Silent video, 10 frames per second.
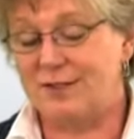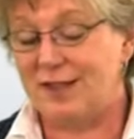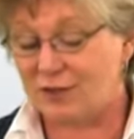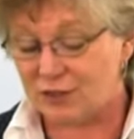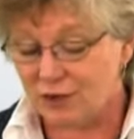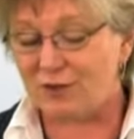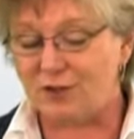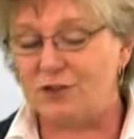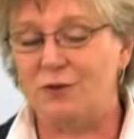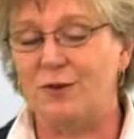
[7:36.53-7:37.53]
That's certainly
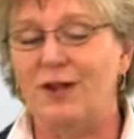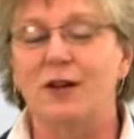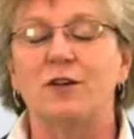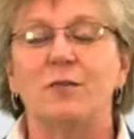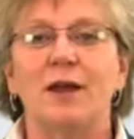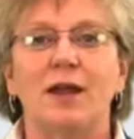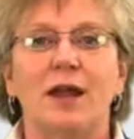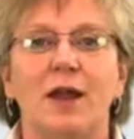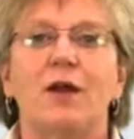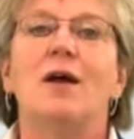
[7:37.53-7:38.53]
true, again, under
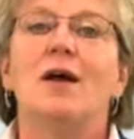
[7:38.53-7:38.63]
Medicare.